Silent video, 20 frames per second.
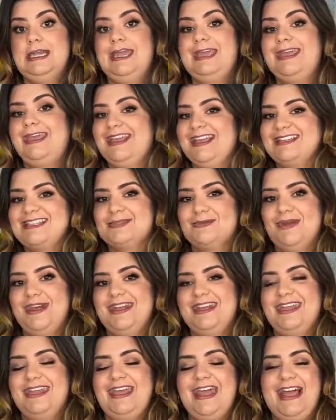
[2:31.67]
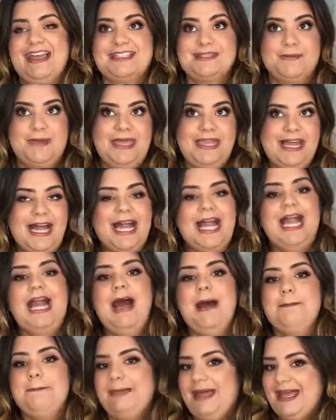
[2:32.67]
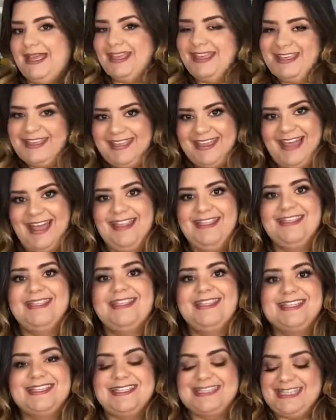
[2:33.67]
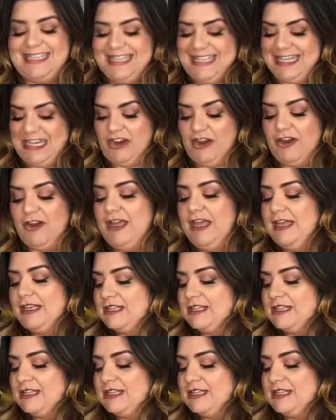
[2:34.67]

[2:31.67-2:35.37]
And guess what? It has made a comeback again this year.